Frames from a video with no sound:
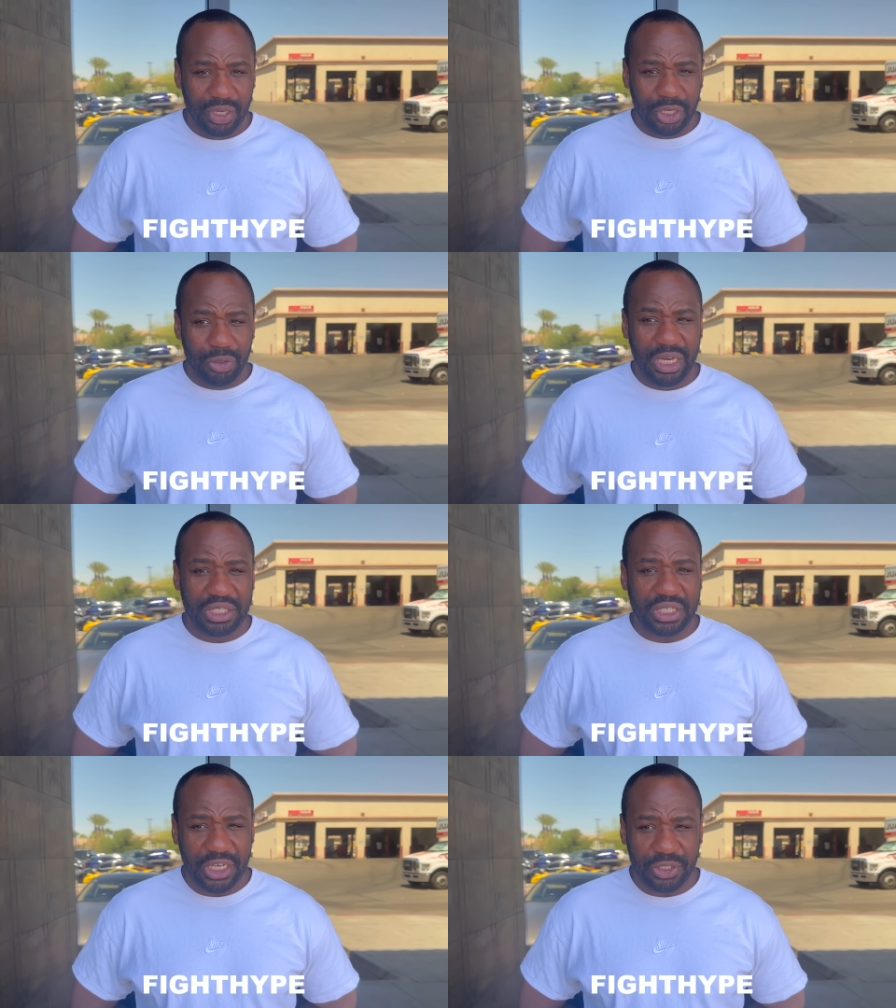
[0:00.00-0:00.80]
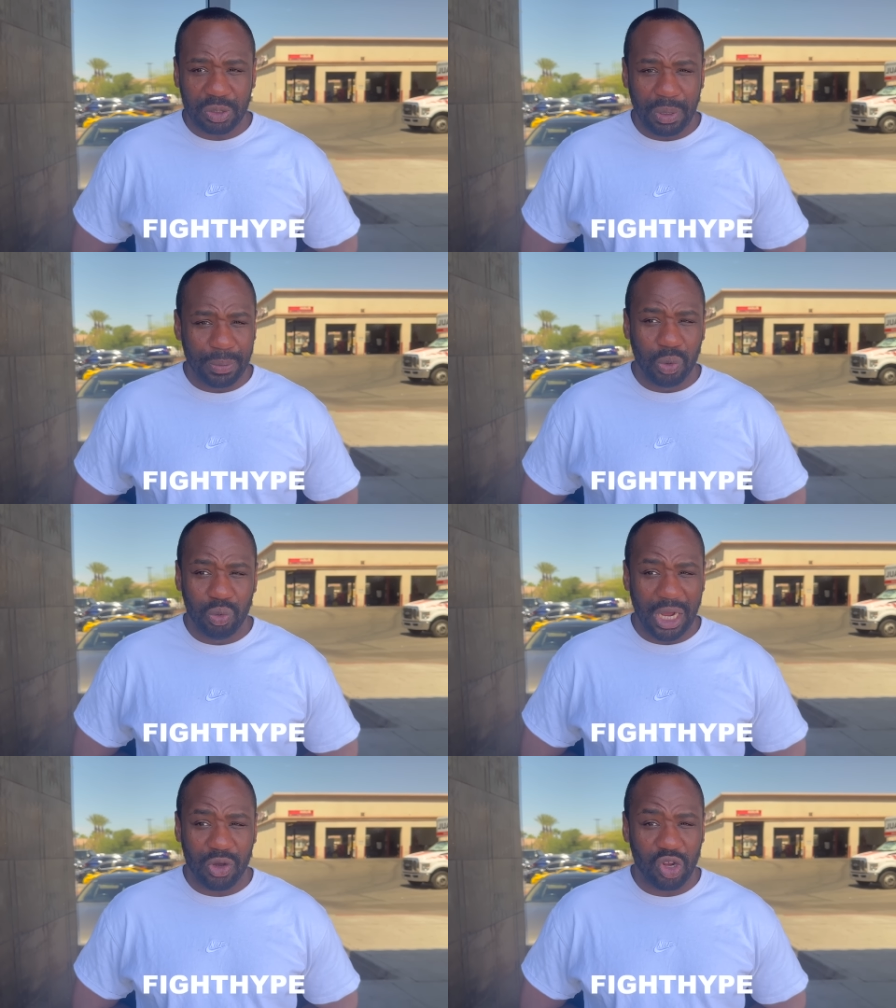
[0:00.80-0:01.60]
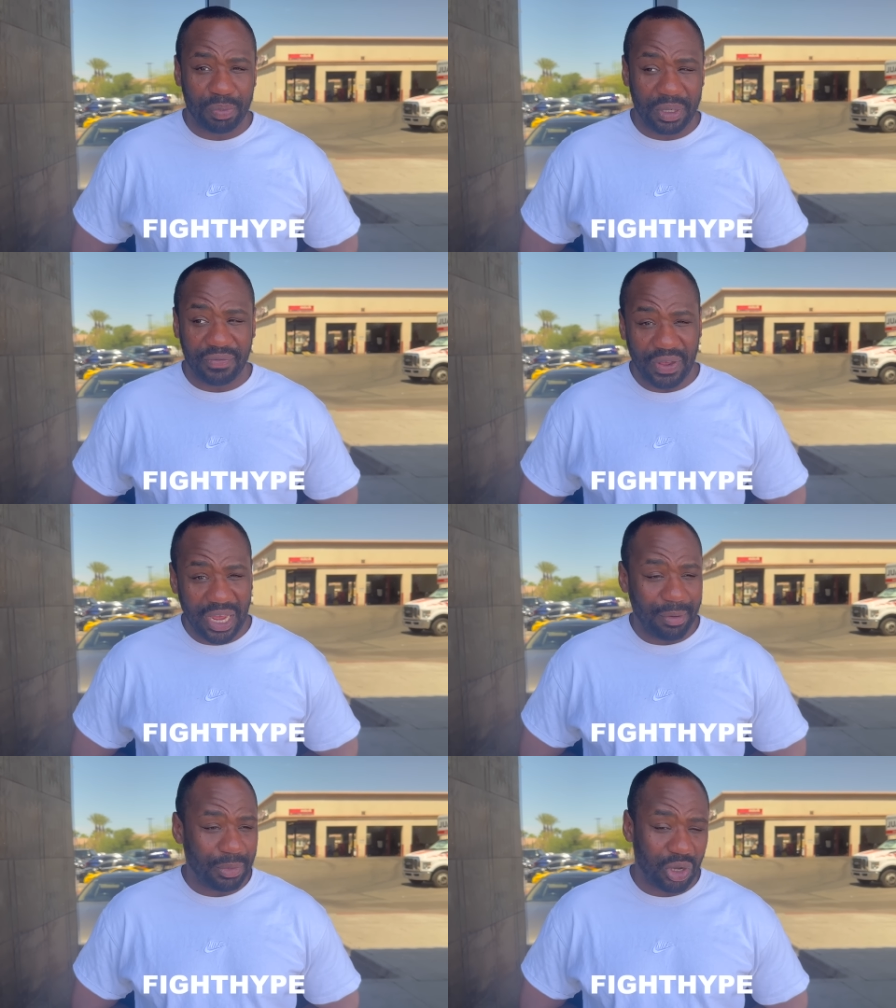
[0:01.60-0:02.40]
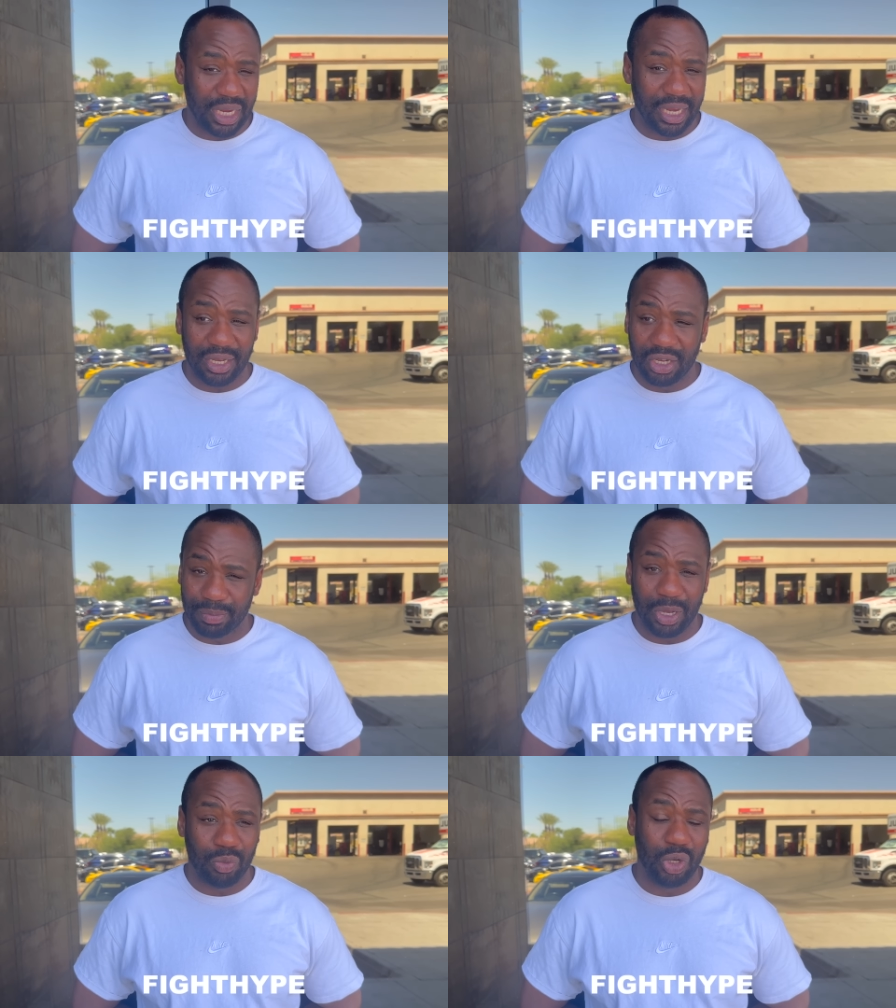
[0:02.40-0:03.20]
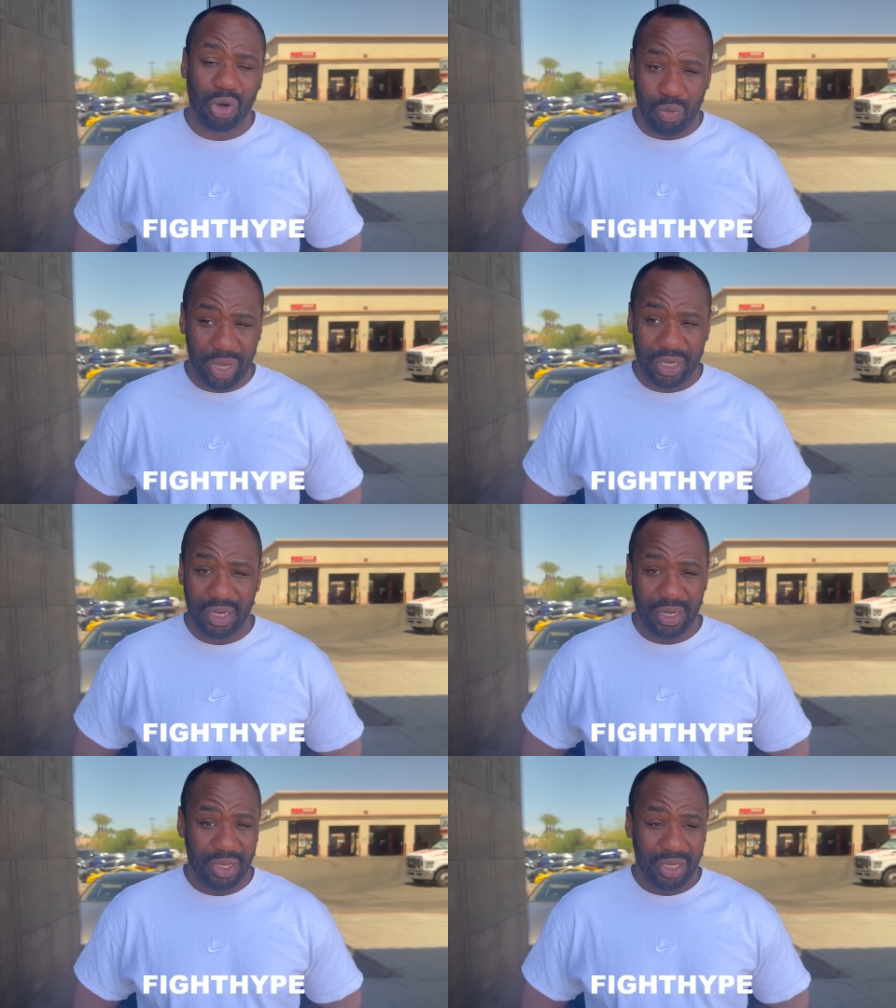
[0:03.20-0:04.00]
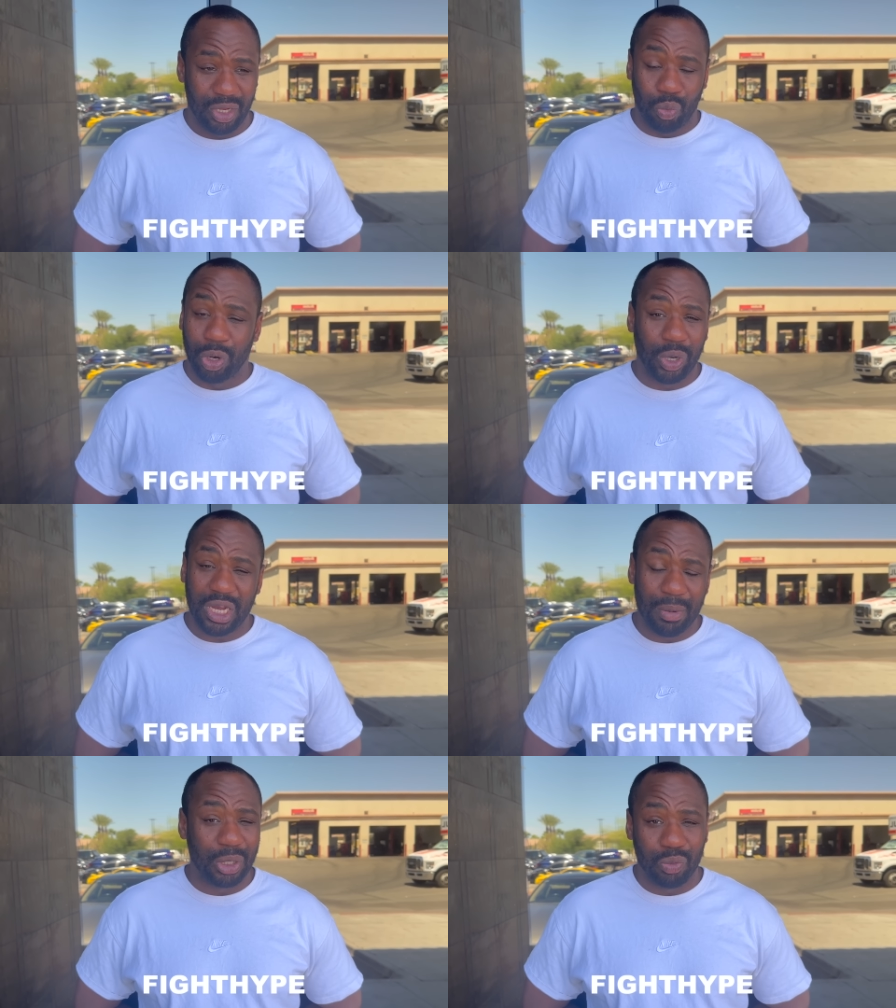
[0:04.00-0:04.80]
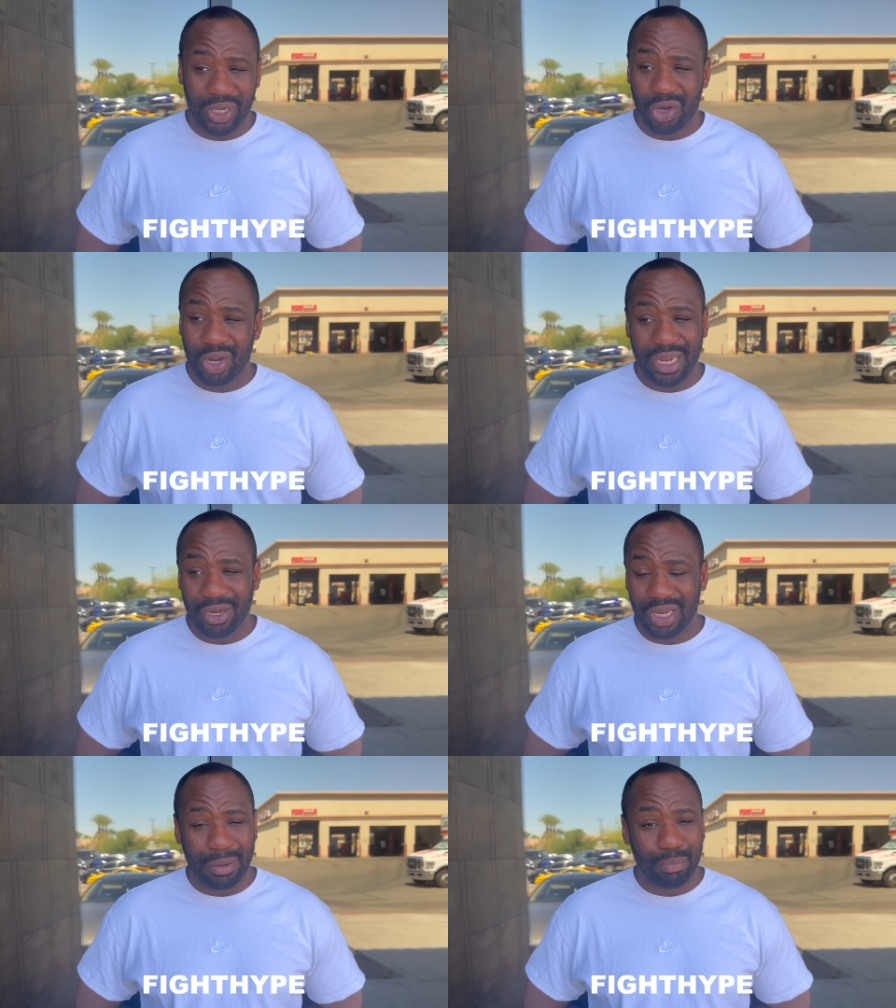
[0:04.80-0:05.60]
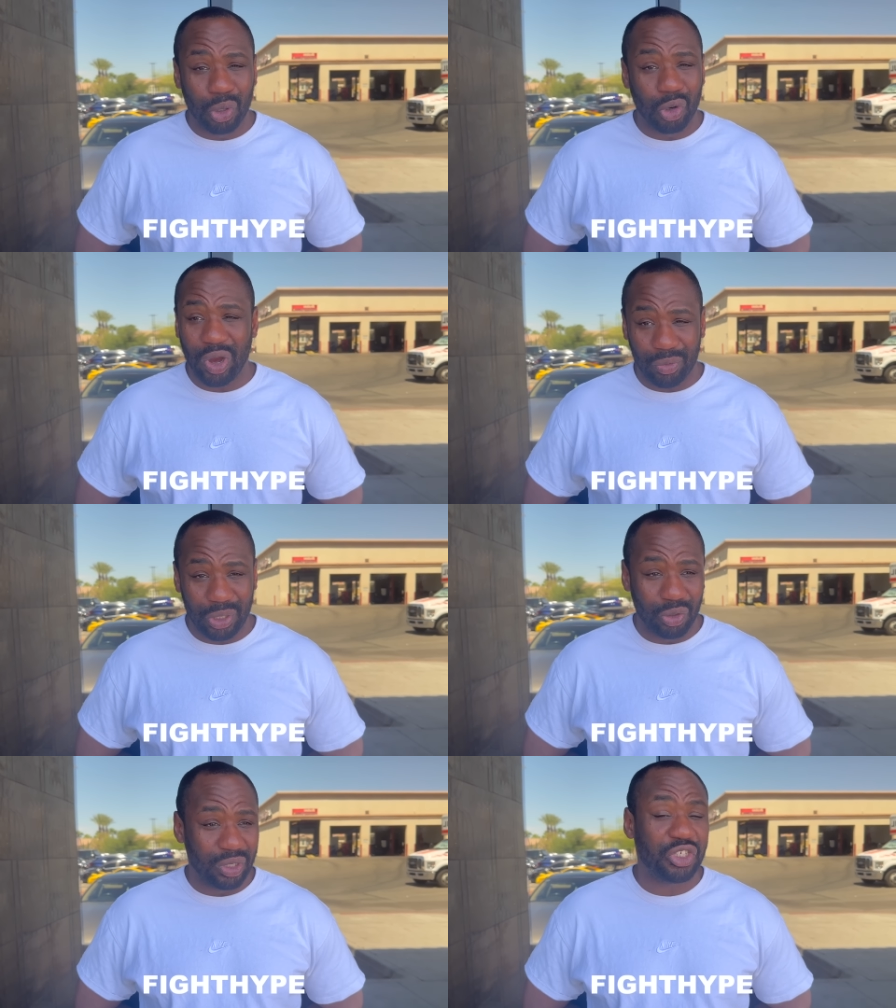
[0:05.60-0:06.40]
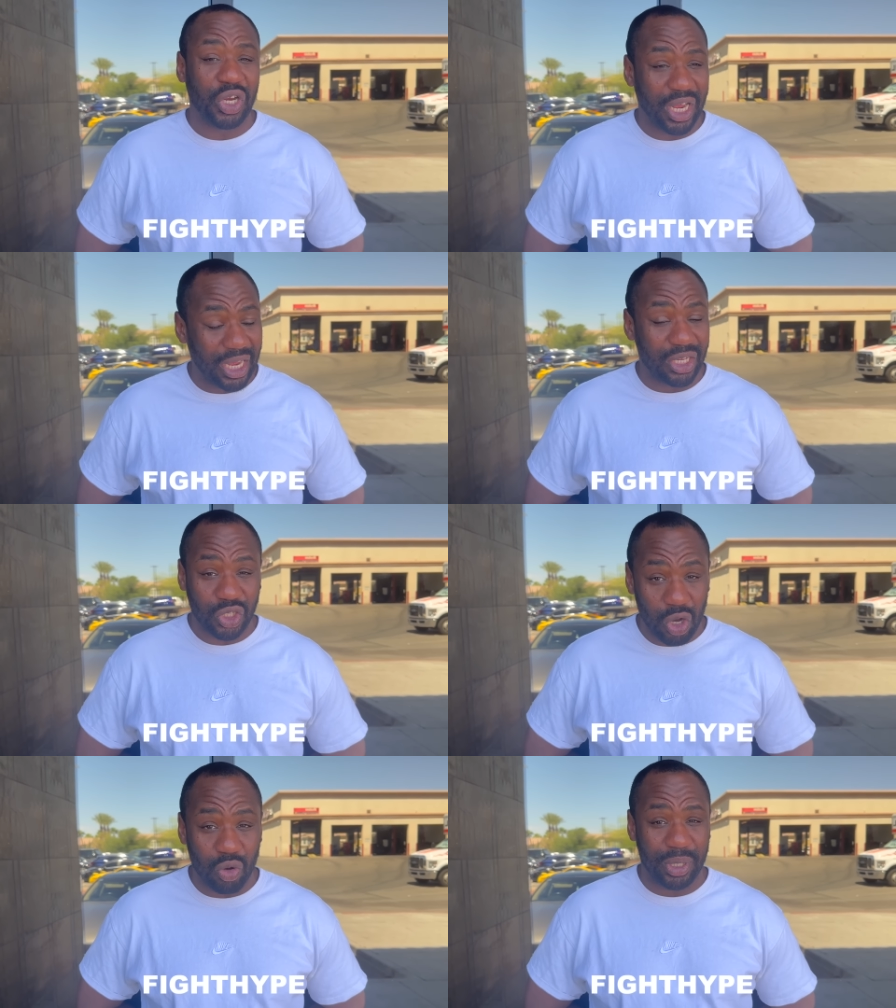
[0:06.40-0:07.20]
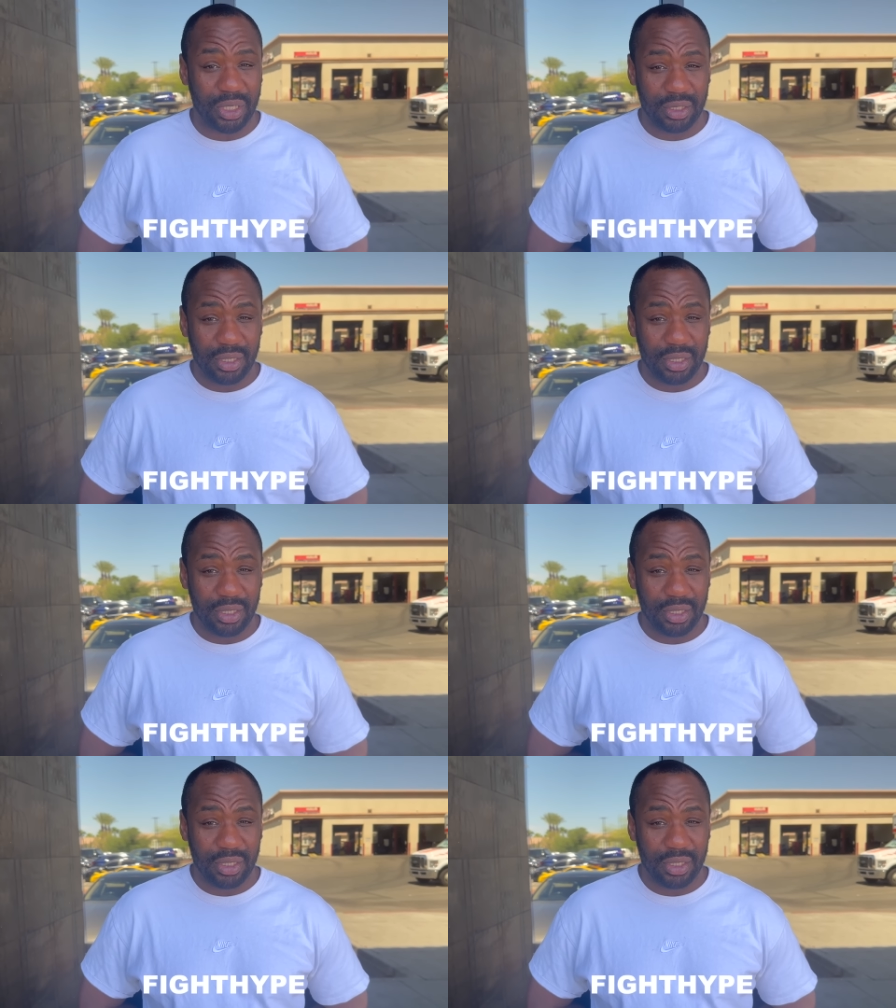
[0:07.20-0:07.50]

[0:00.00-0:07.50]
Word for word: You need teachers, people who not caught up in the fame and all that. Like, look, man, we gonna win. We're, we're coming to win. All that all that bull crap we doing. Let your hands go, man.